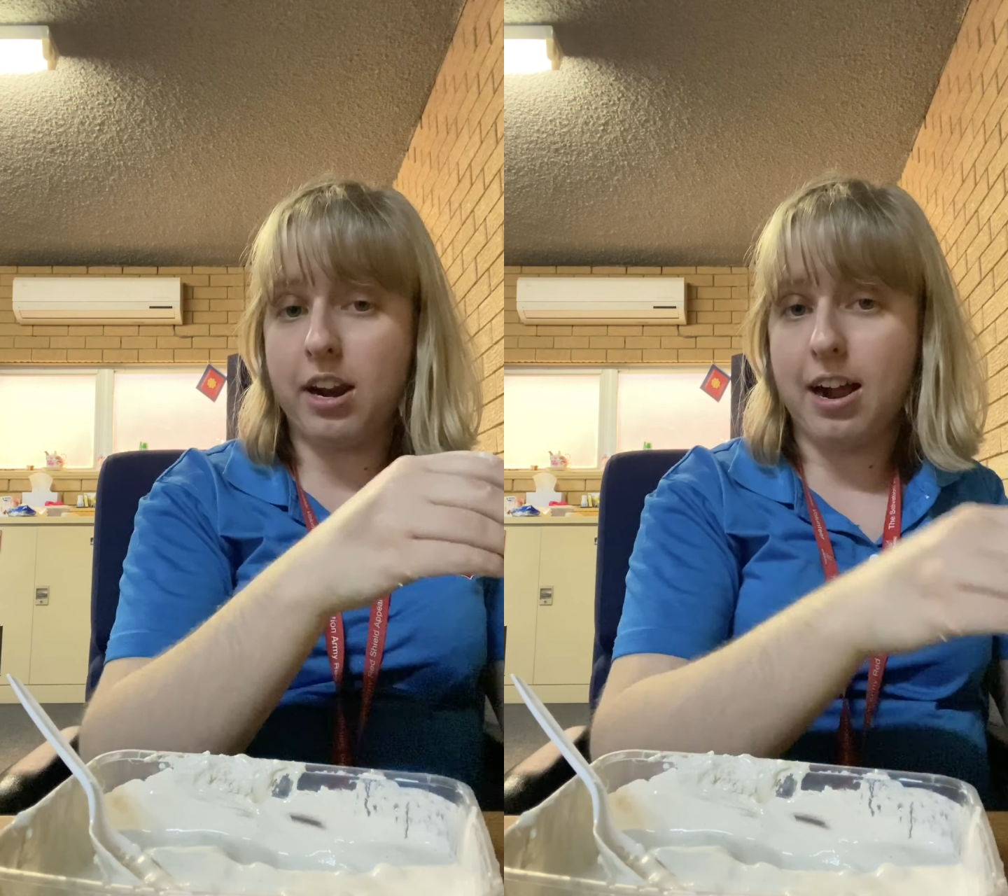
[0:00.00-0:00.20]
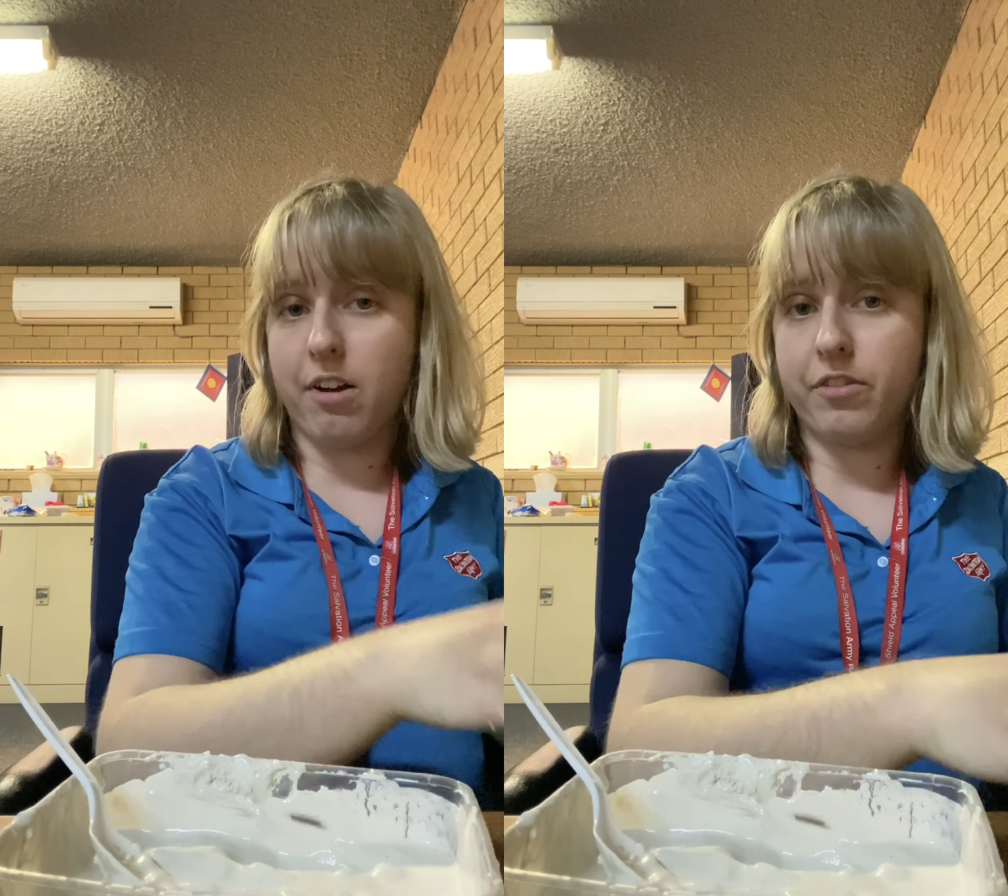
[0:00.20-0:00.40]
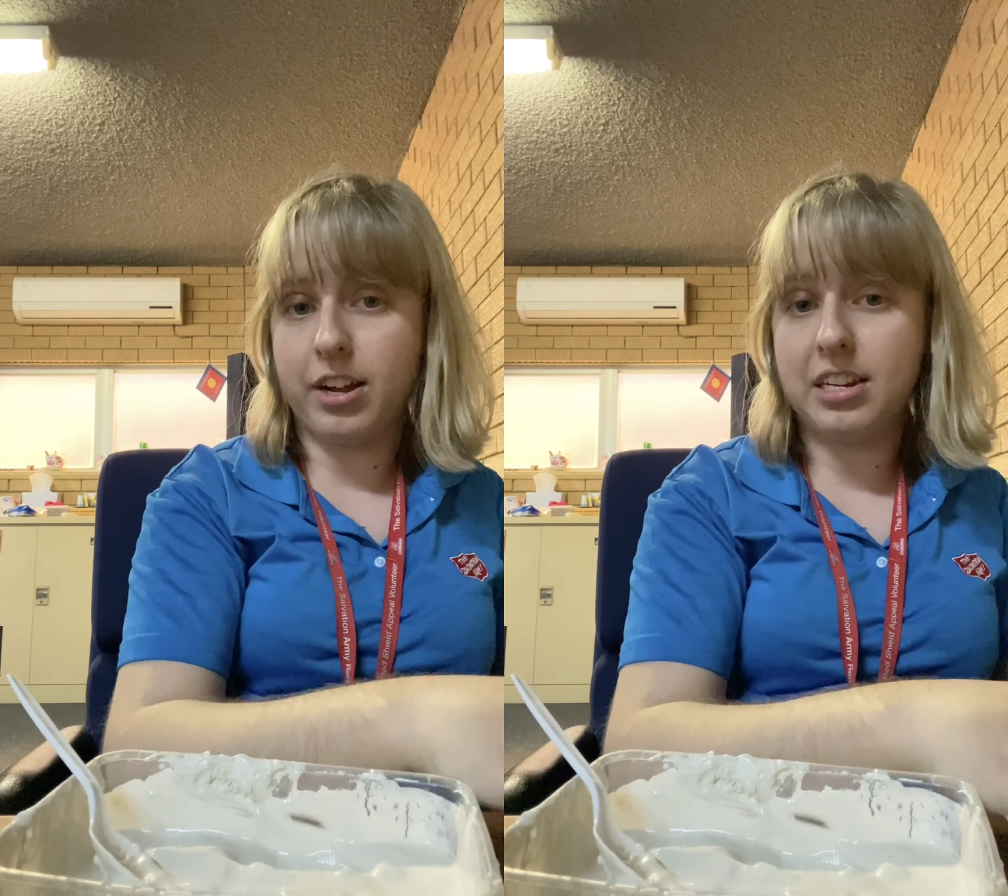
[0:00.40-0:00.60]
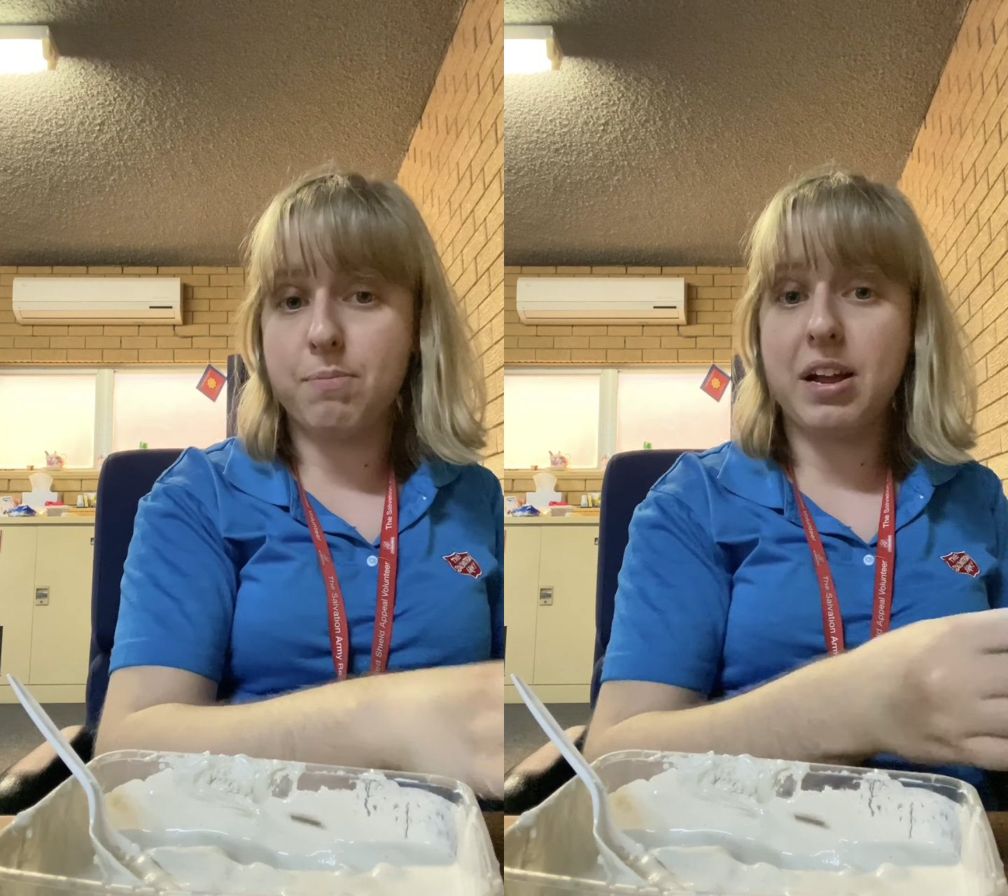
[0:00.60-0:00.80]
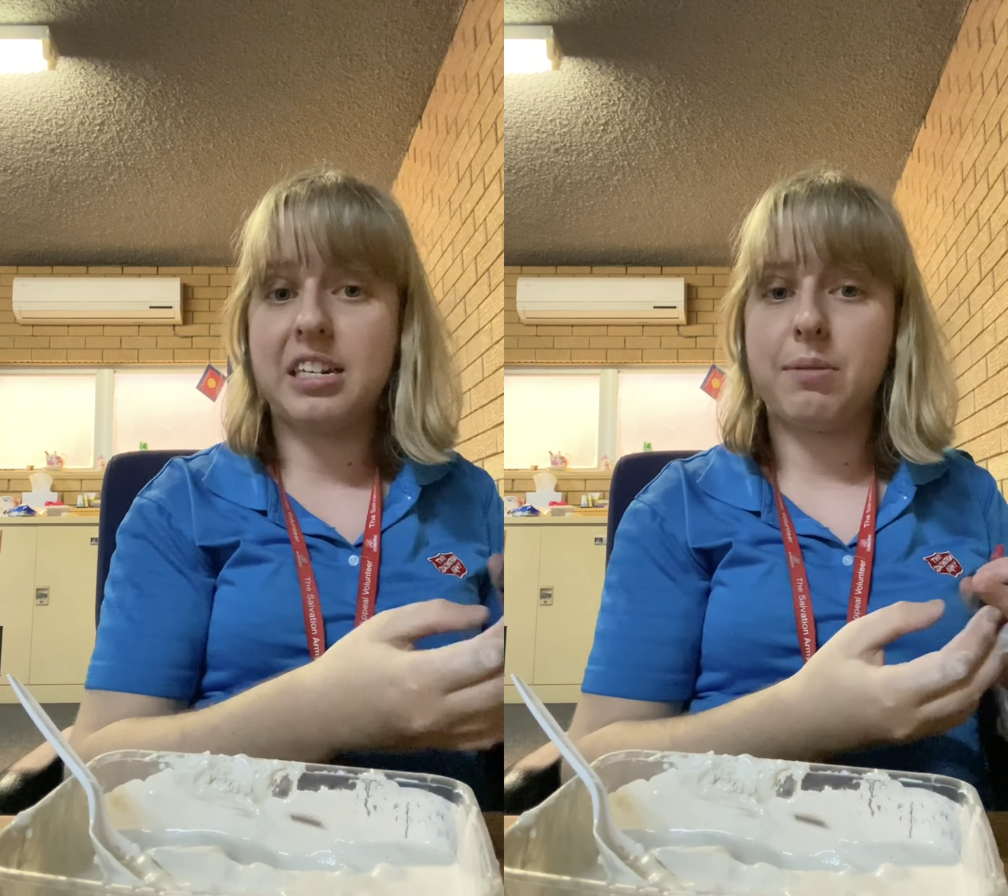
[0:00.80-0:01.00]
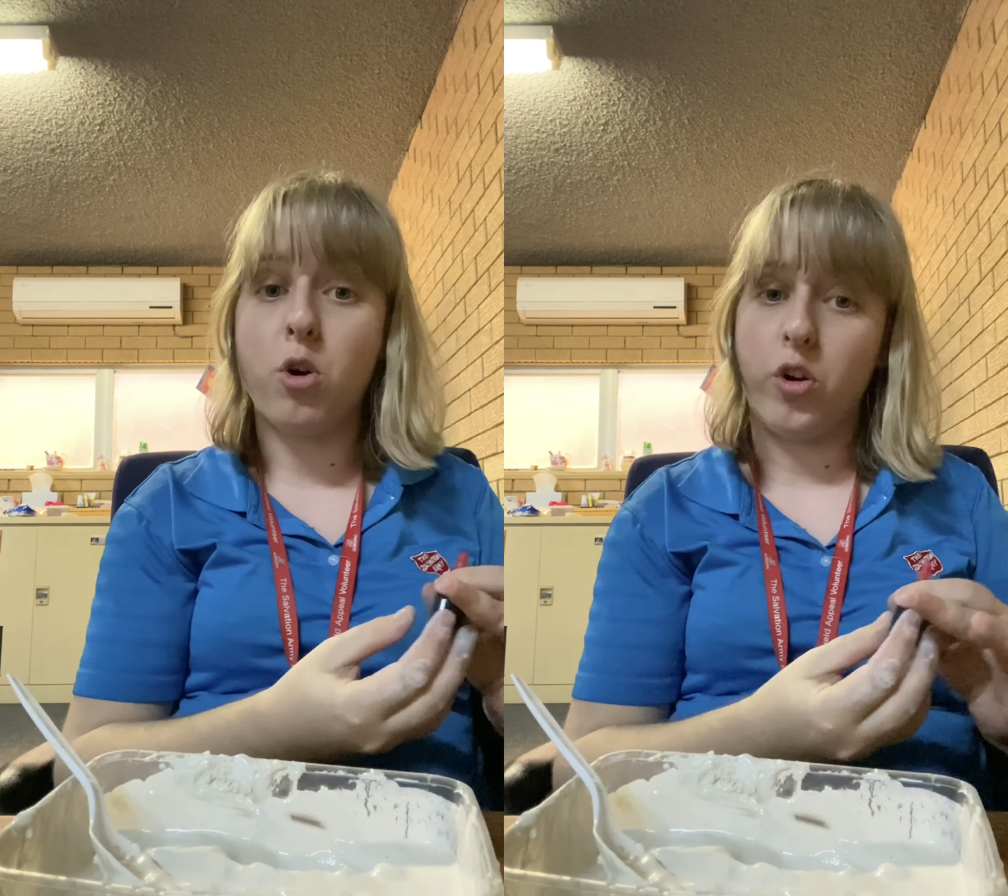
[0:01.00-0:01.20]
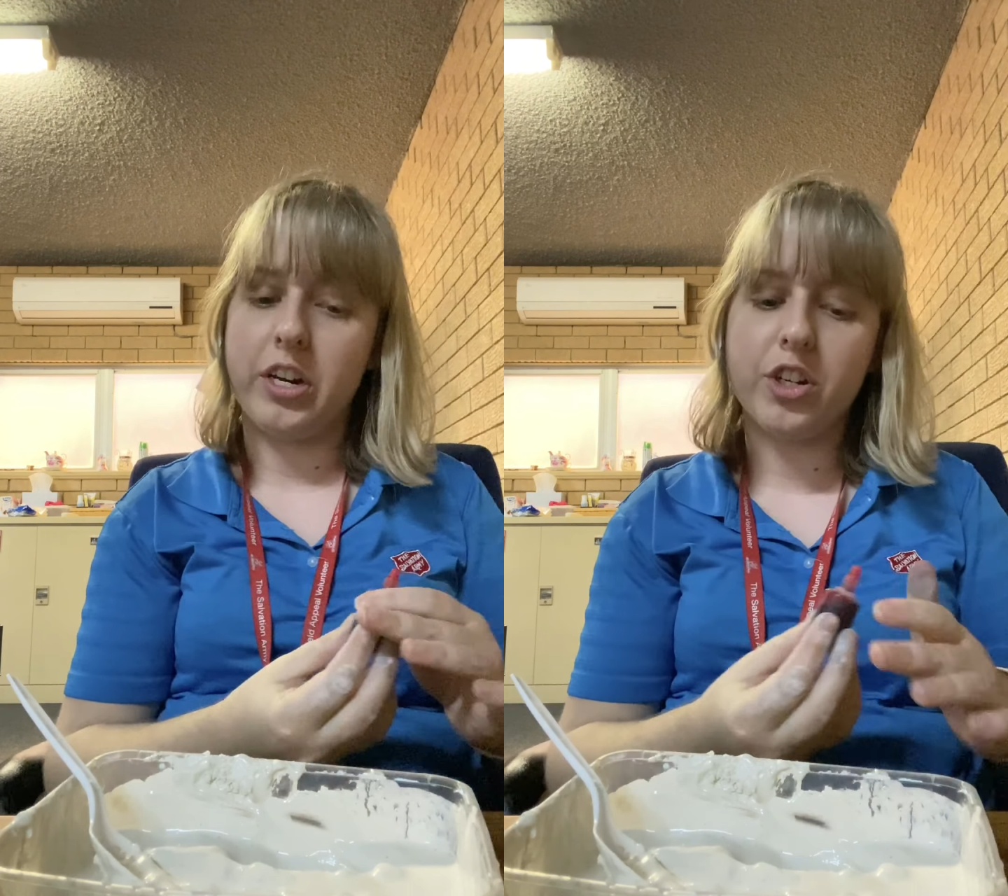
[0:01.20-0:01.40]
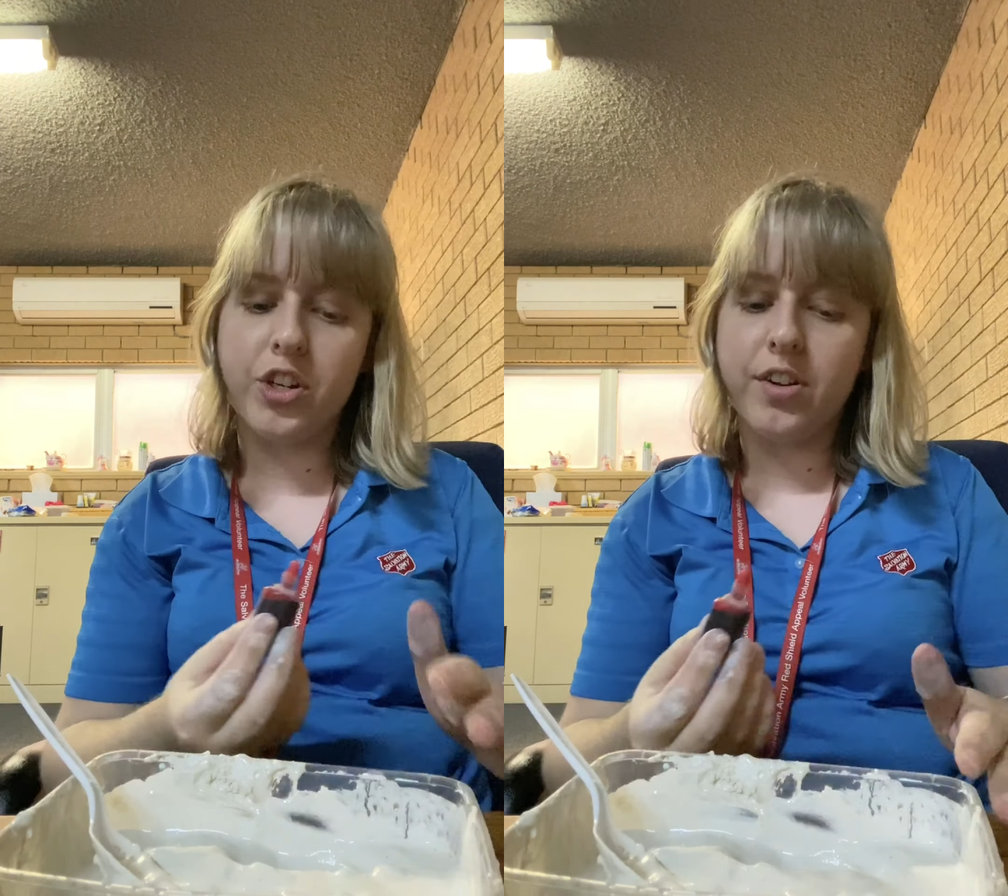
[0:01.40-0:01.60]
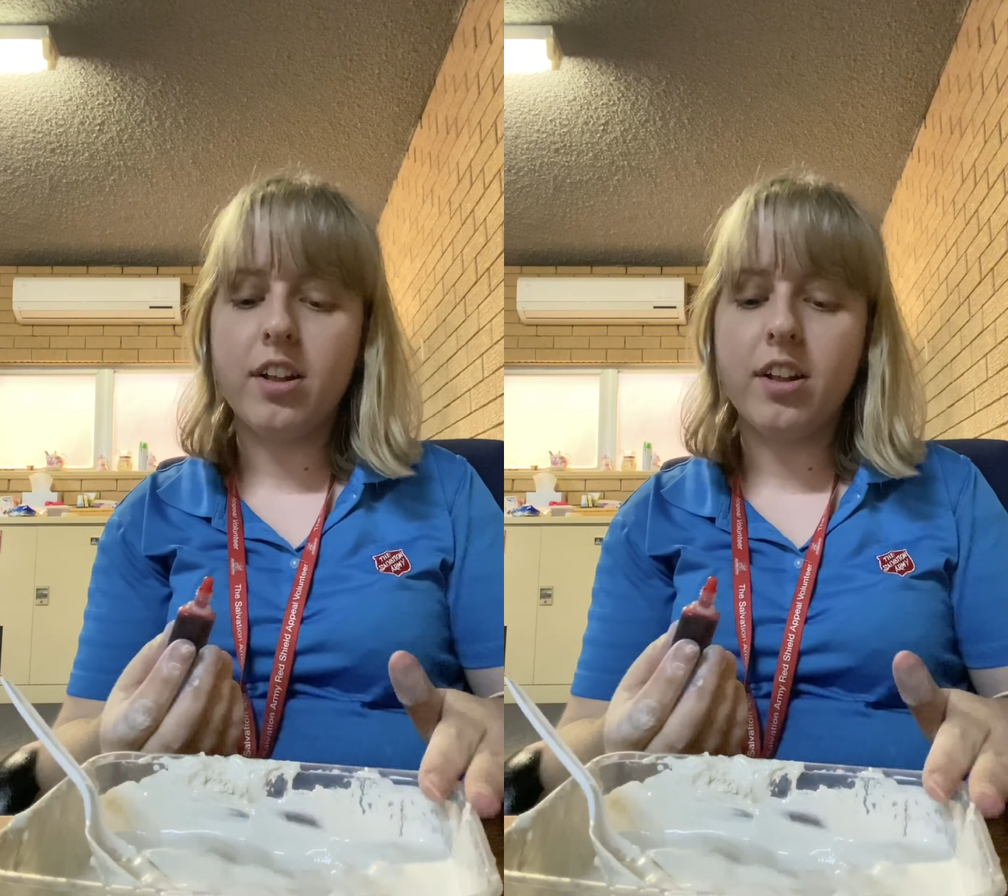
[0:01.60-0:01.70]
after to make some orange.